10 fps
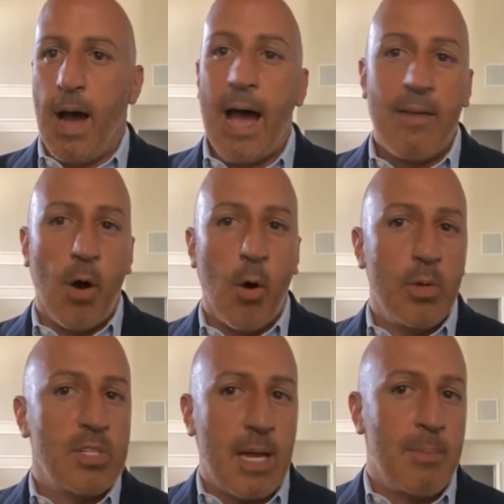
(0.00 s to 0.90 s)
I've
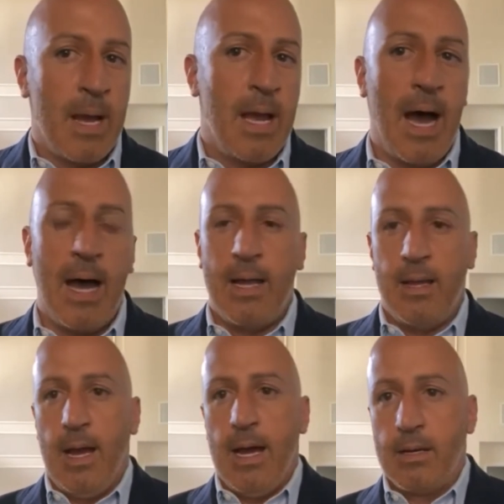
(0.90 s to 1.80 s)
always had my eye
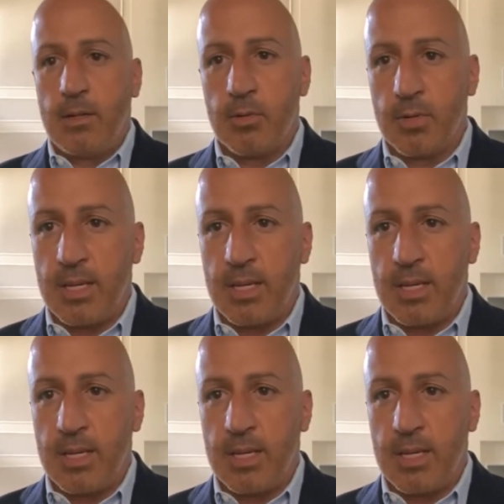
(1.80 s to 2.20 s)
on clerk and